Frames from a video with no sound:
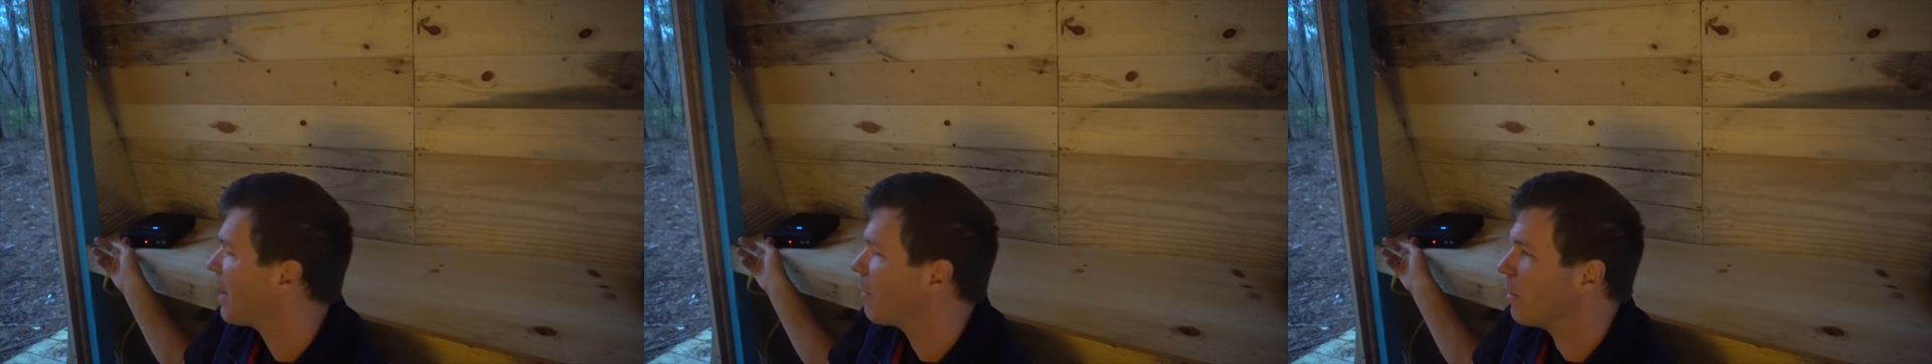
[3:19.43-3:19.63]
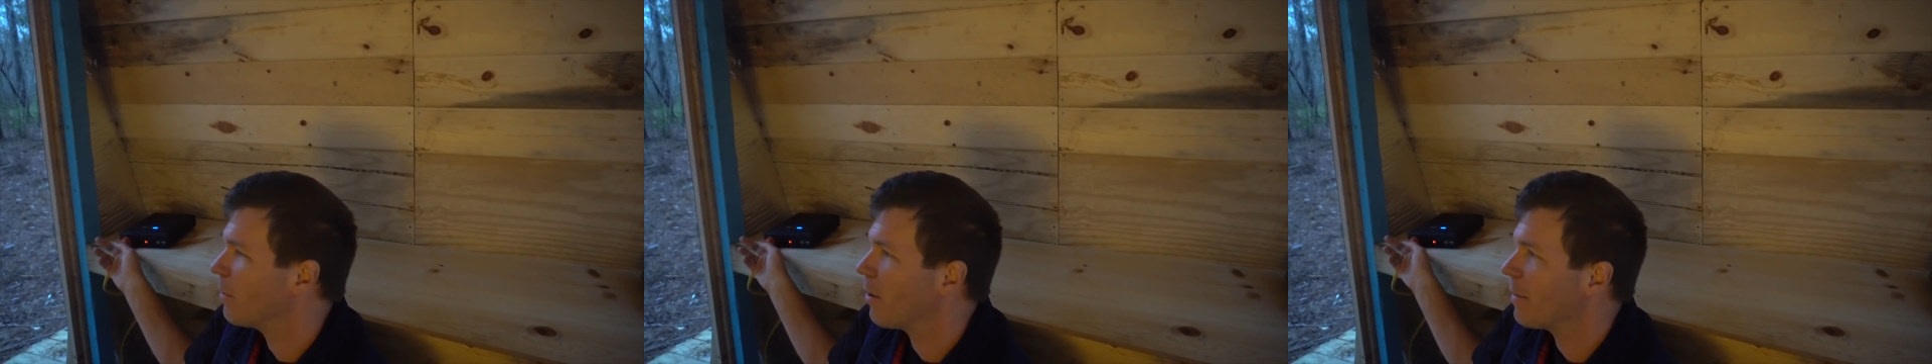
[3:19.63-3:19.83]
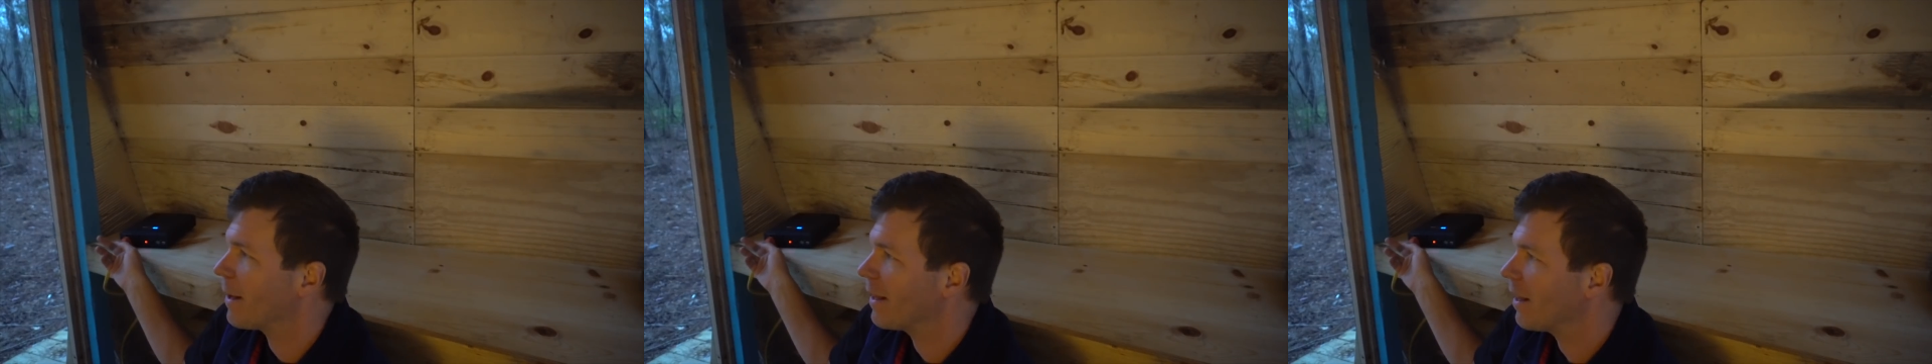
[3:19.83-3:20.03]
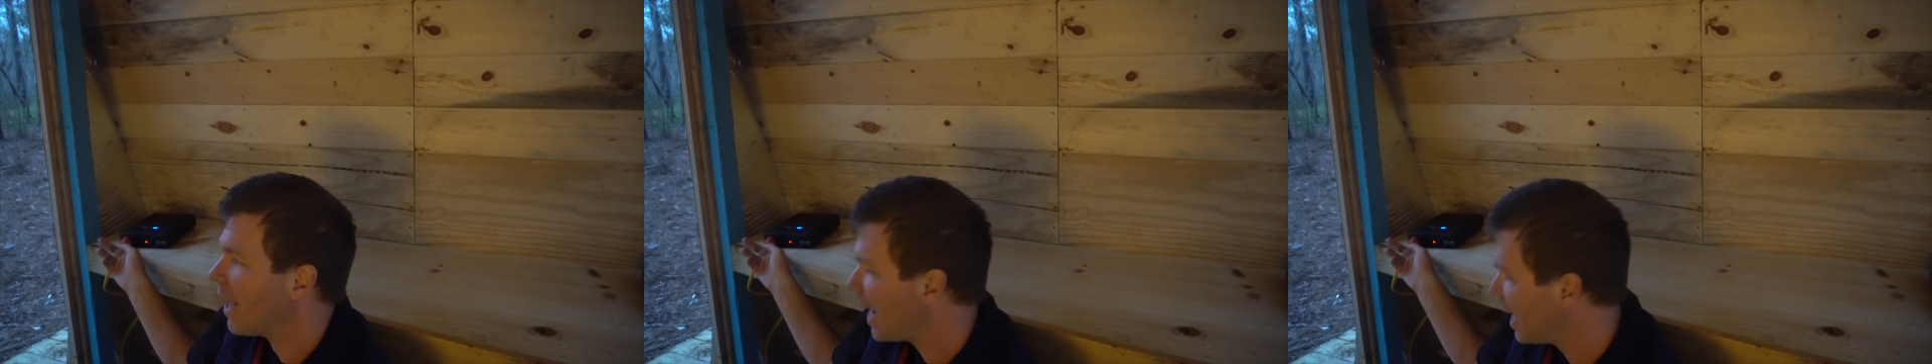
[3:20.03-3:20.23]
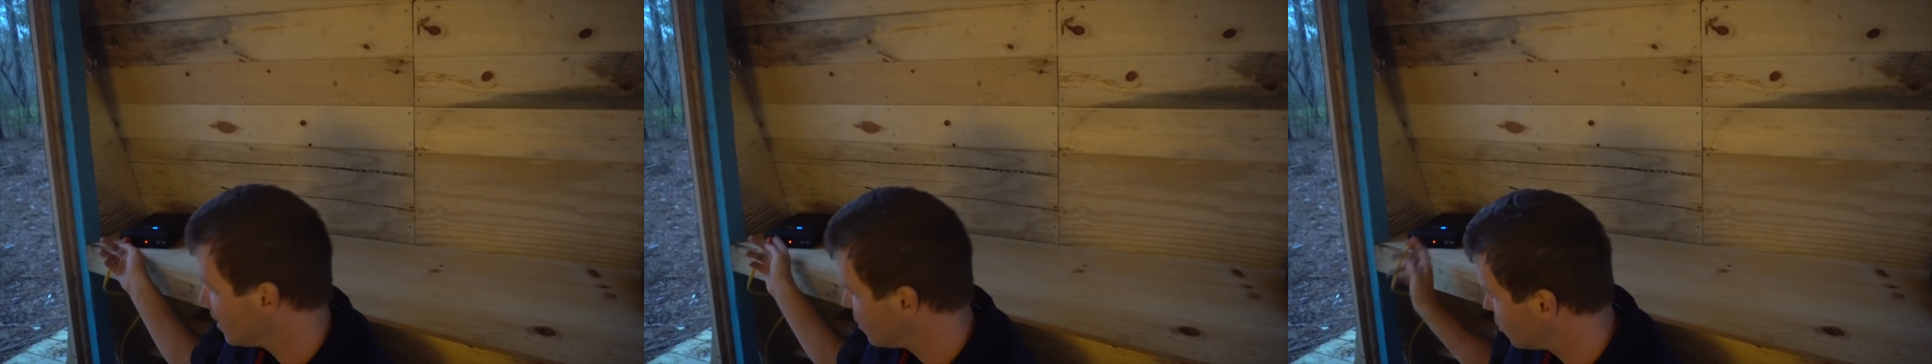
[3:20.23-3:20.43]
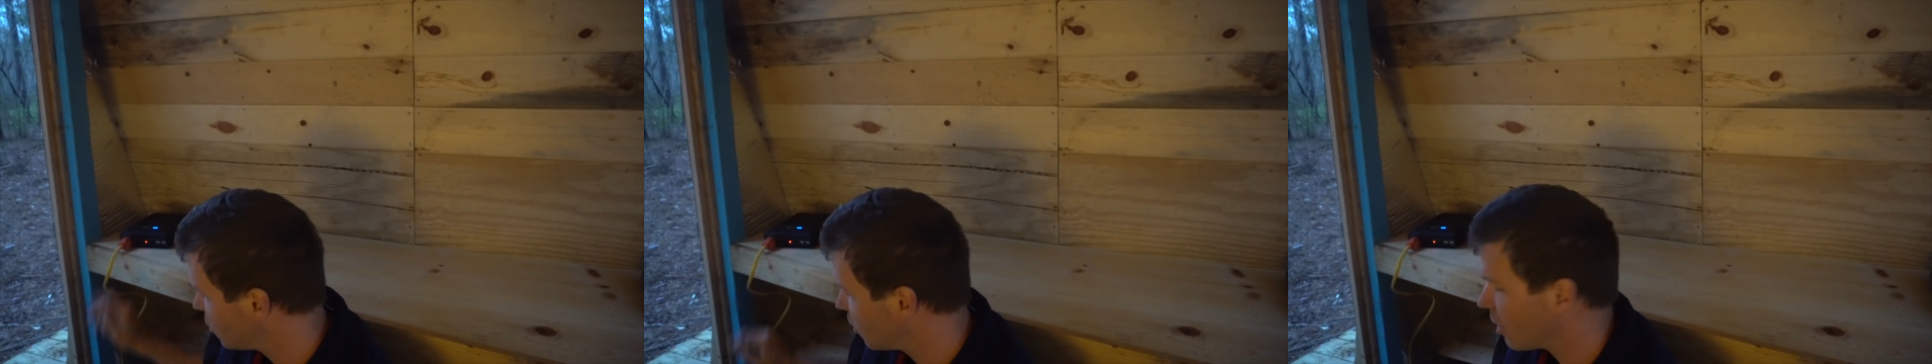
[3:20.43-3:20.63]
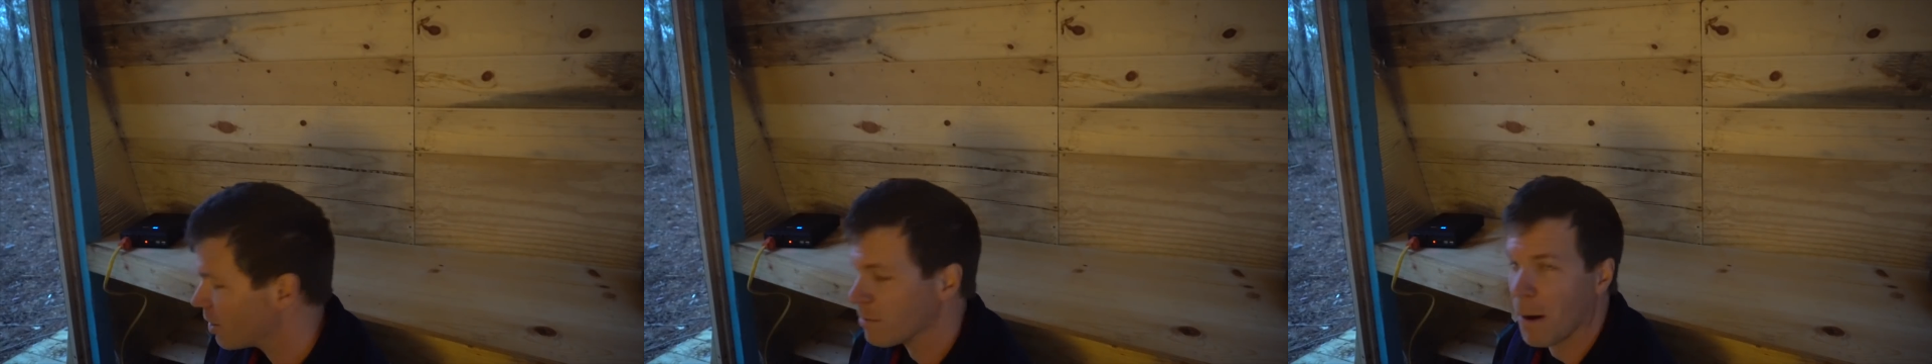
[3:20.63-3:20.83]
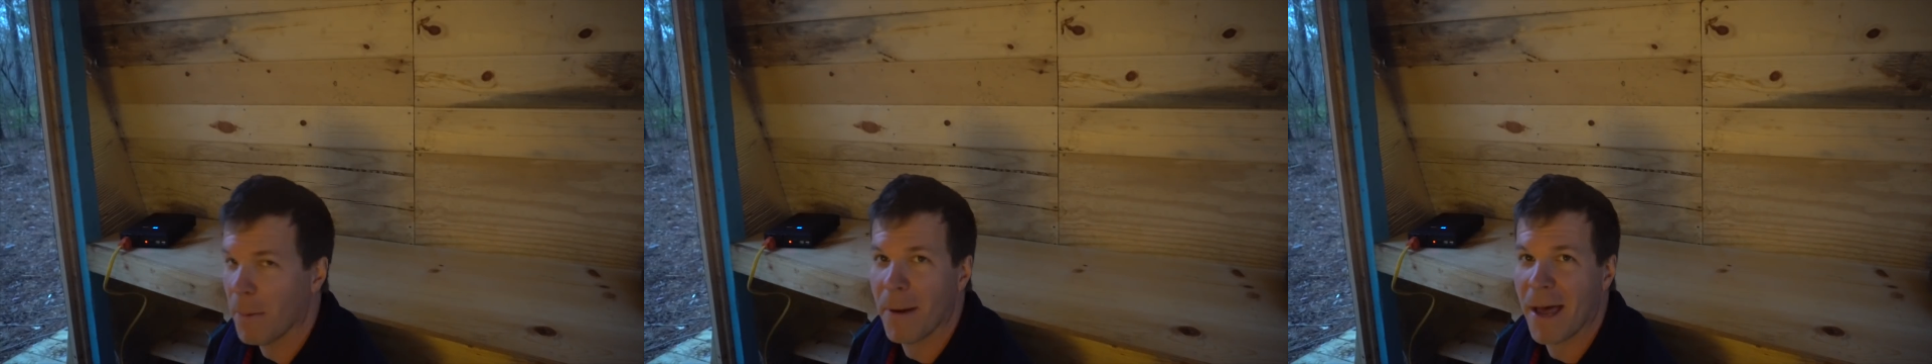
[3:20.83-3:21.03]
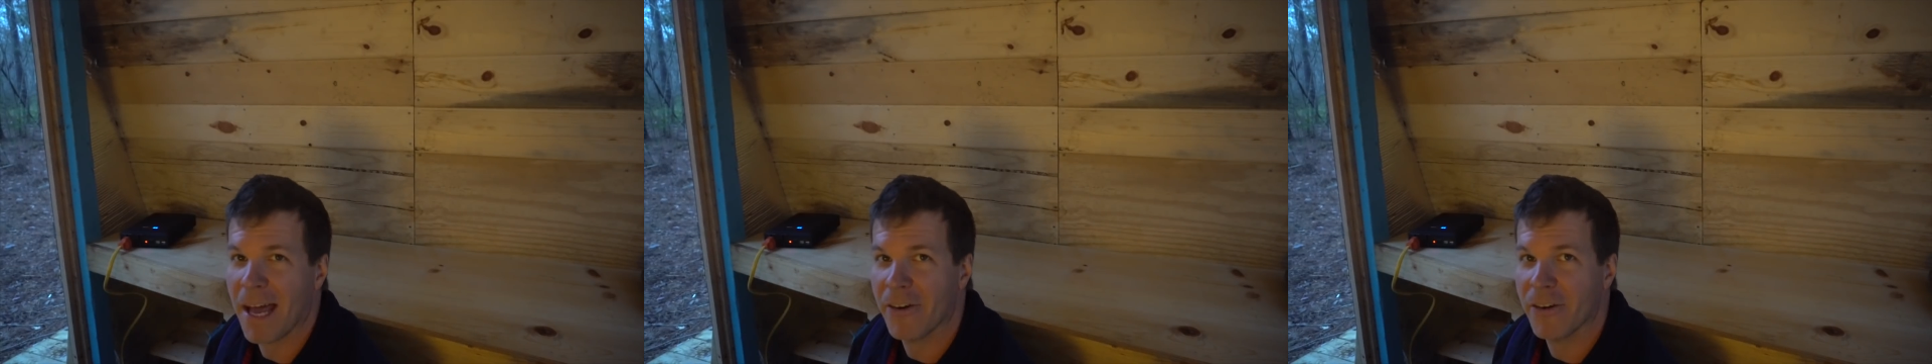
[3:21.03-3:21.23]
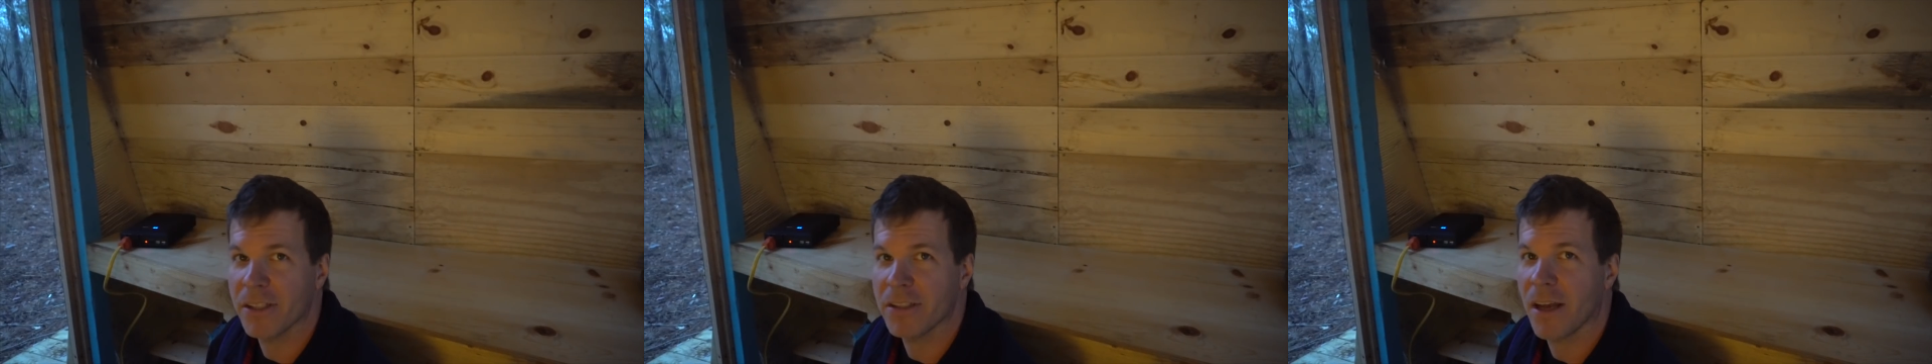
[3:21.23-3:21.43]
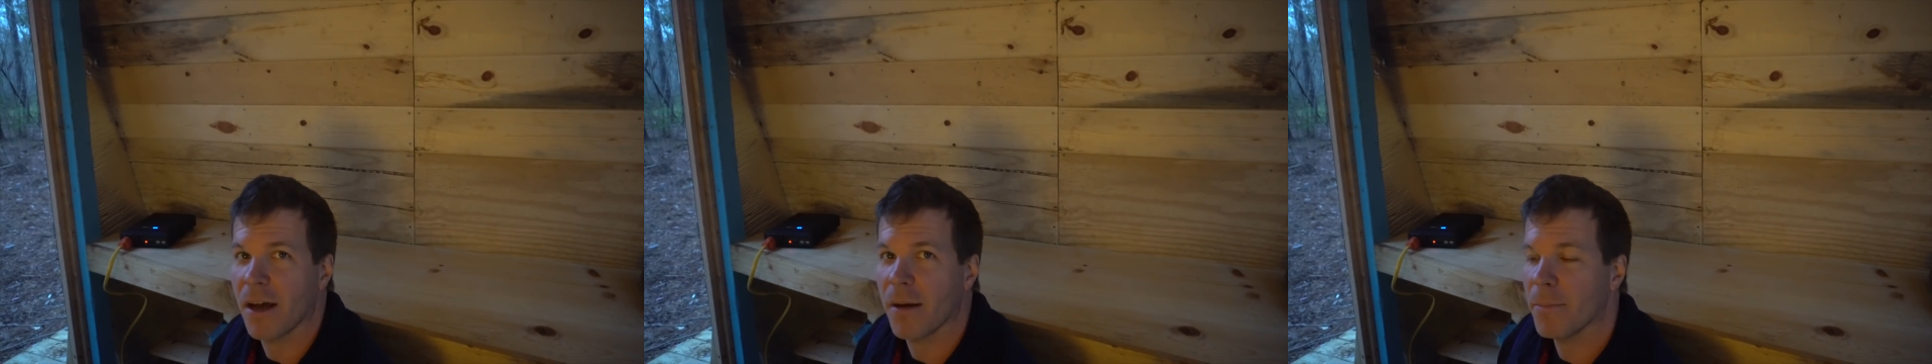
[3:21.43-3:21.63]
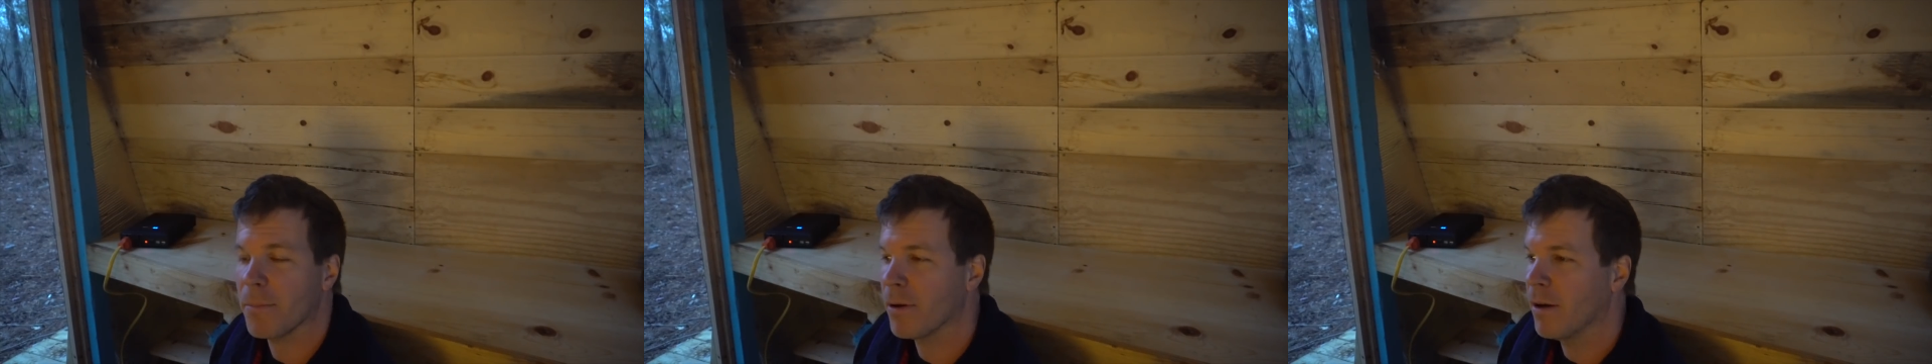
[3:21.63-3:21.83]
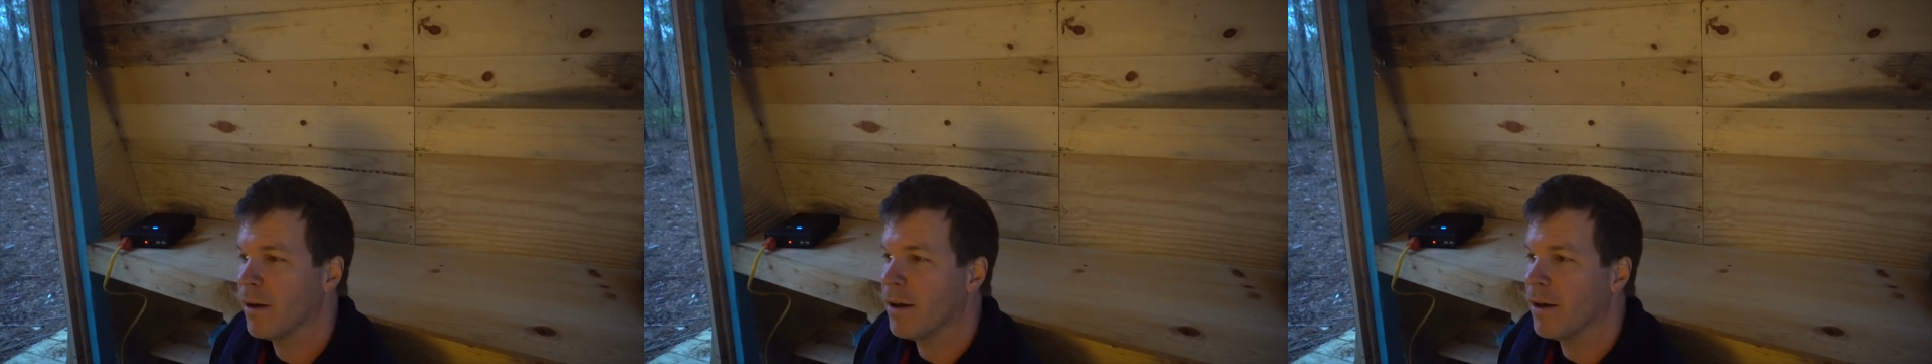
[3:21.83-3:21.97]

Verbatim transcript: power up all my lights, charge my batteries up,